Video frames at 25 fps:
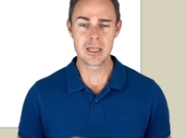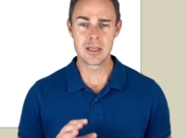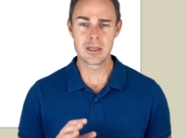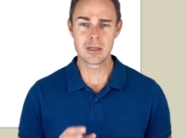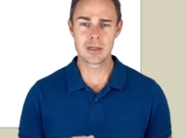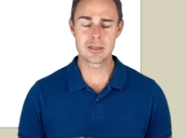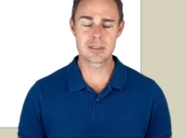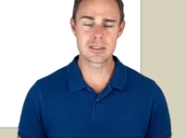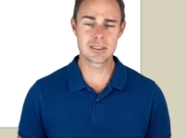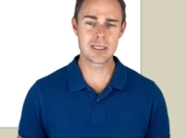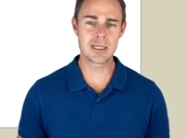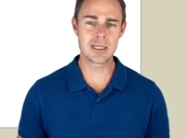
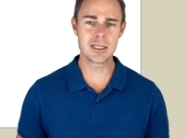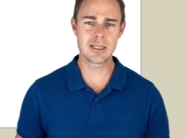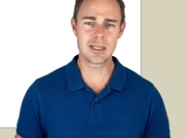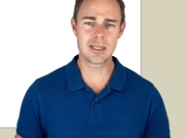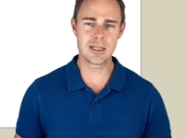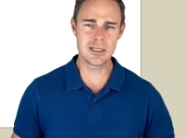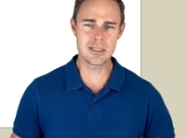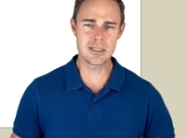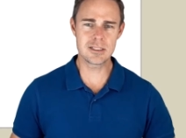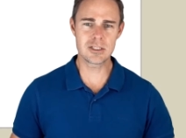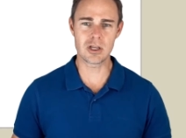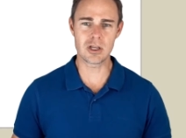Consider the
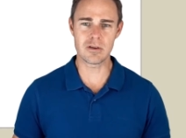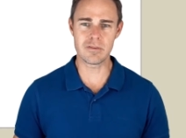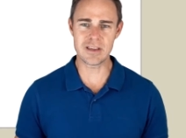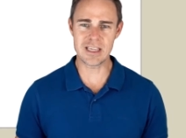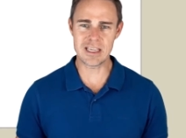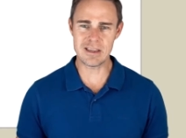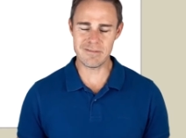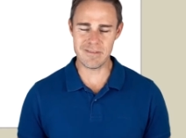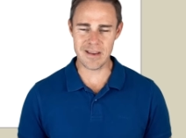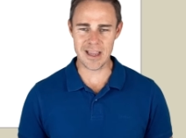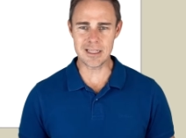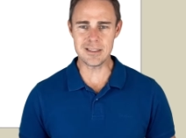list of
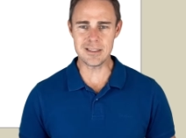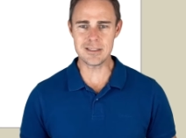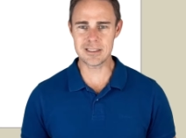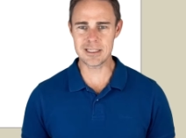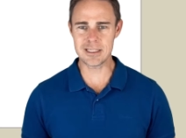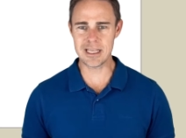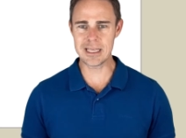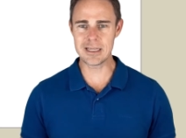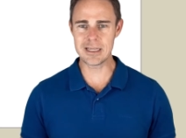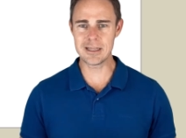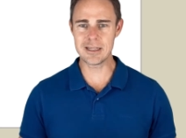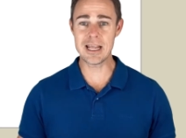events
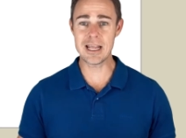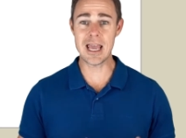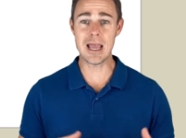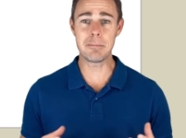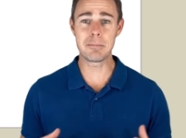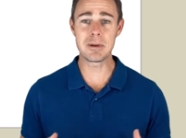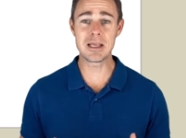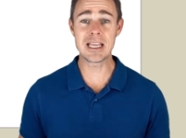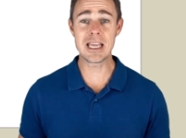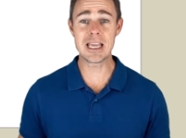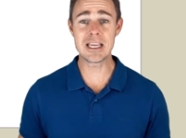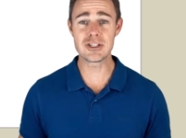in an
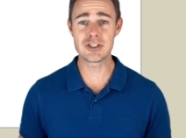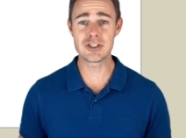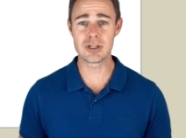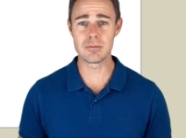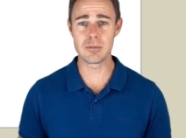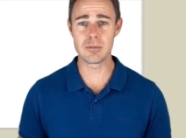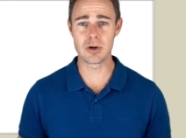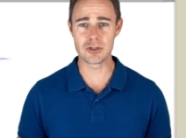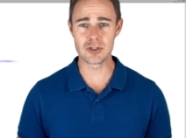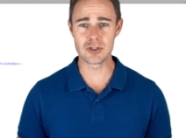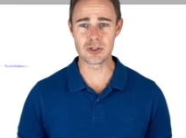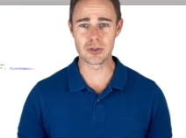application
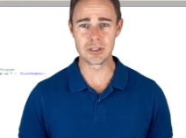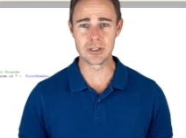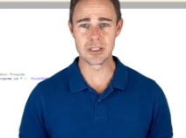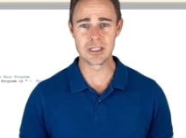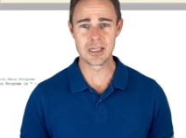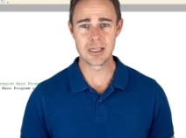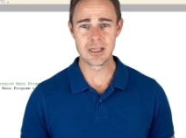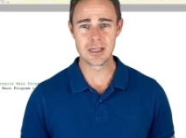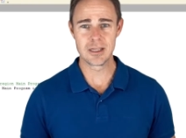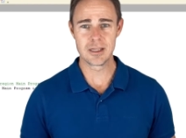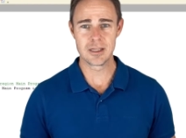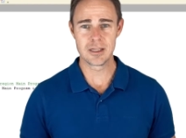module.
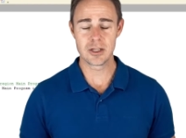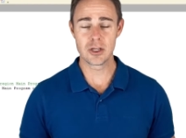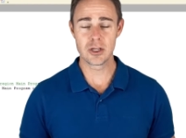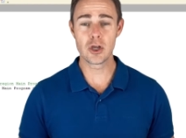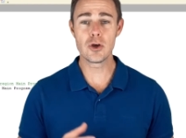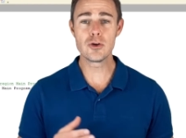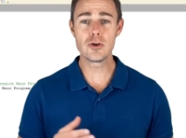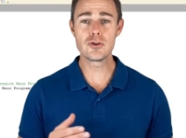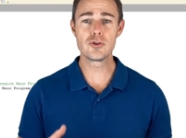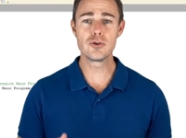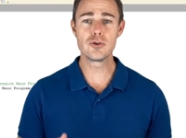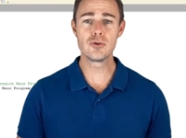
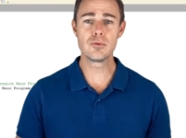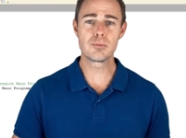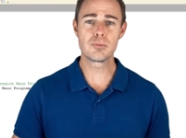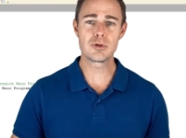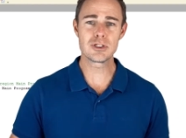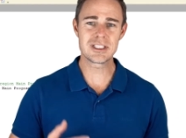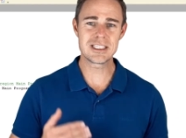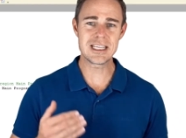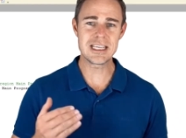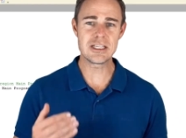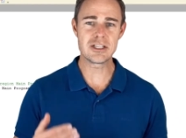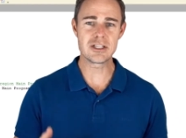Go to
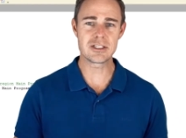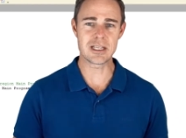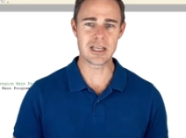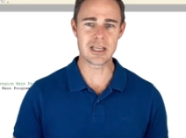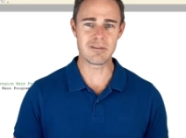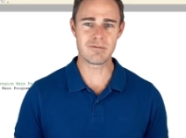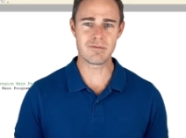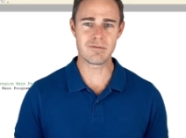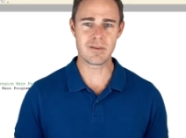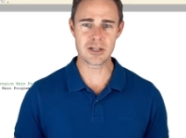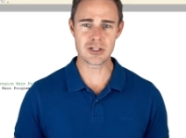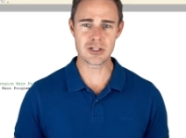Procedures
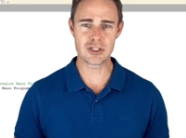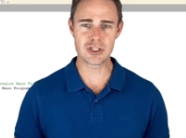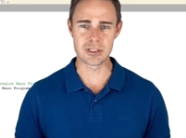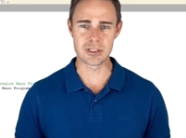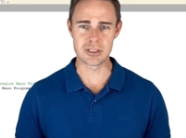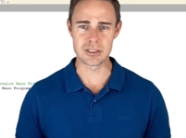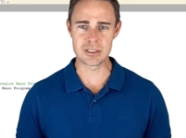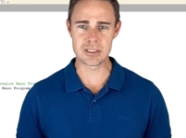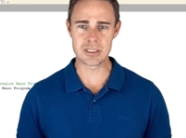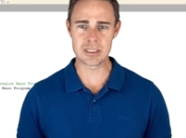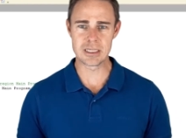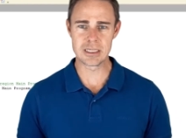and
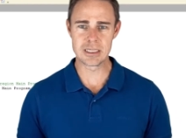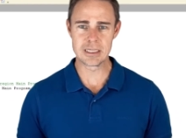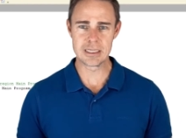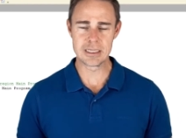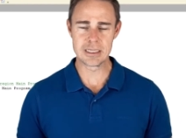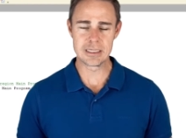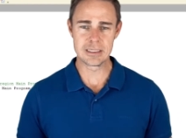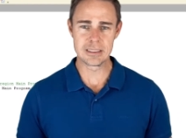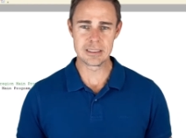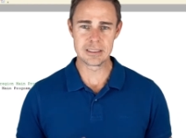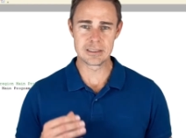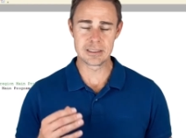Functions
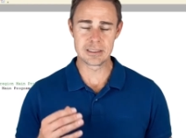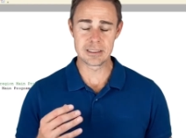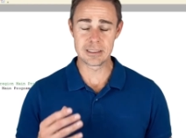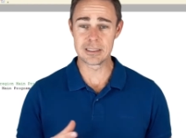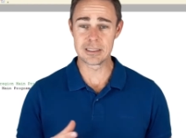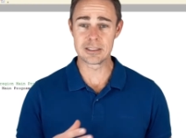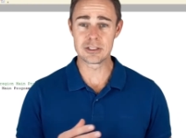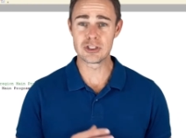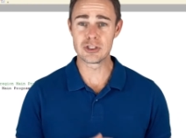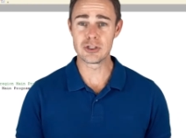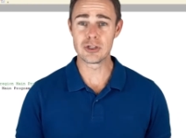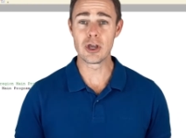
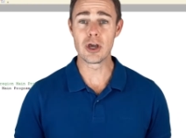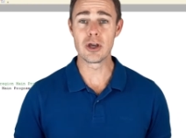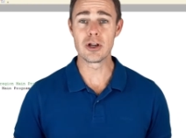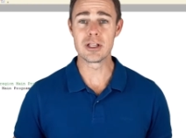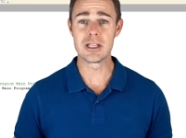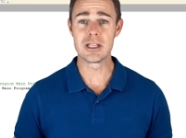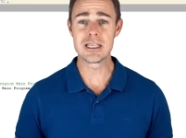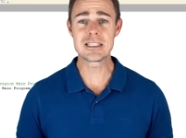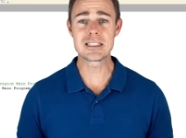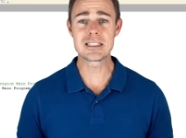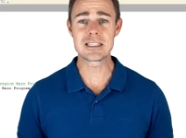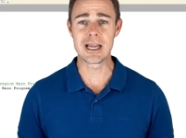to go to
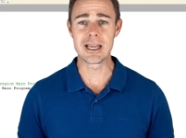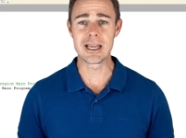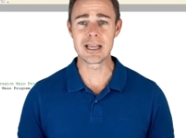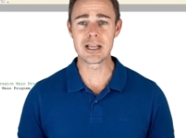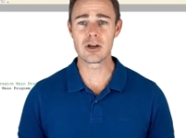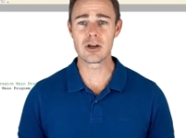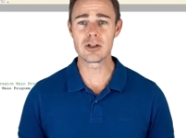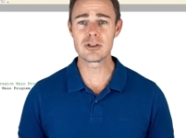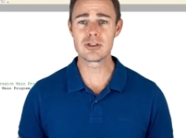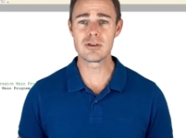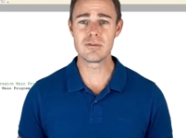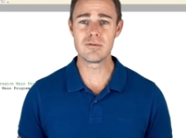this
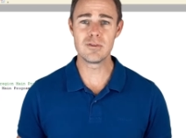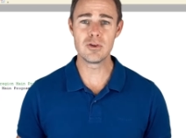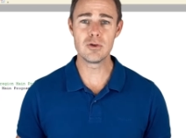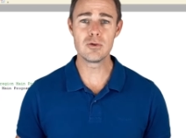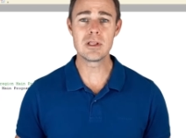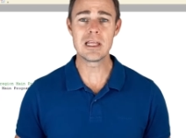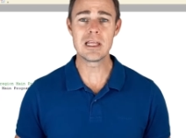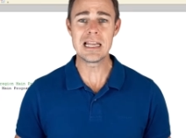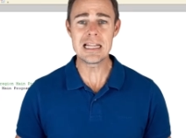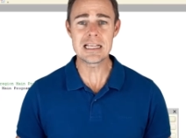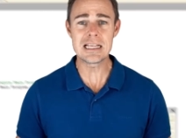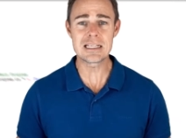icon to view
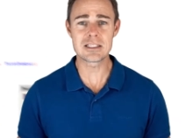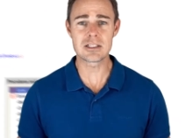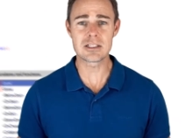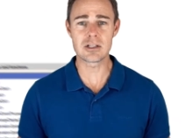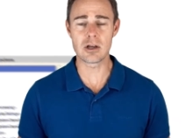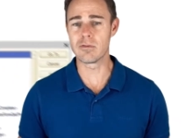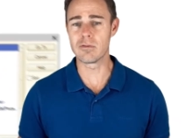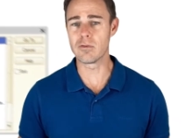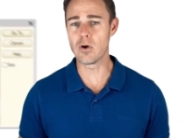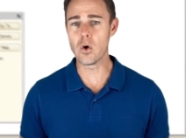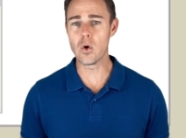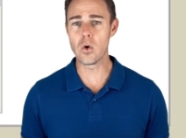the list
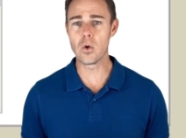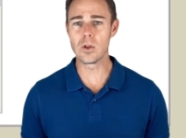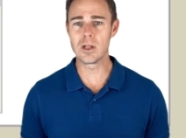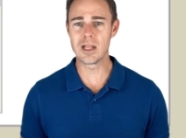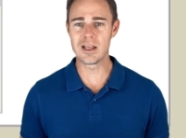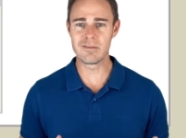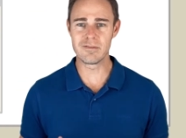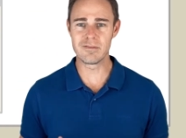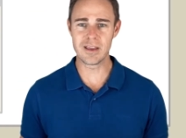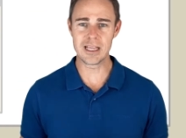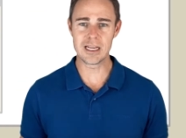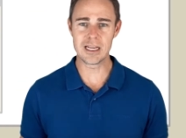of all
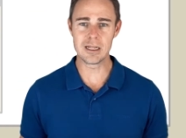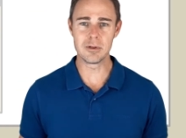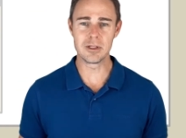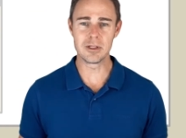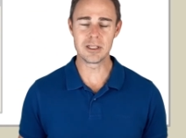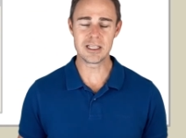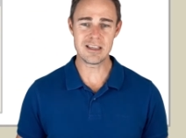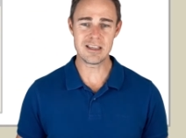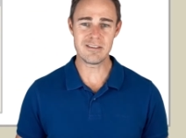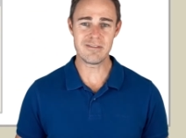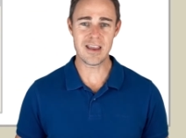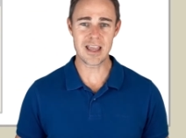available
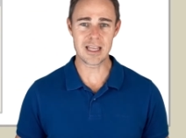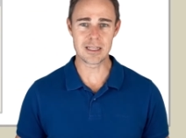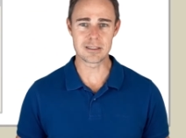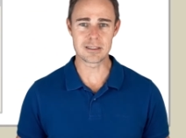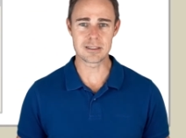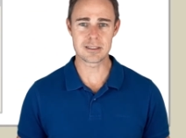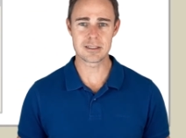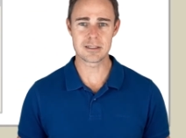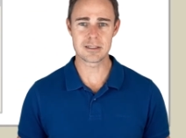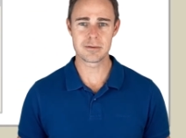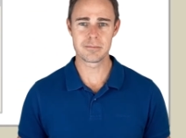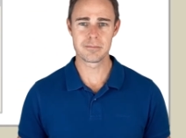
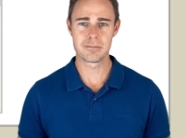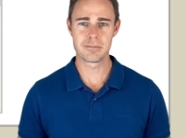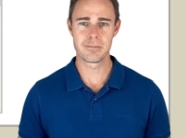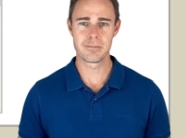events.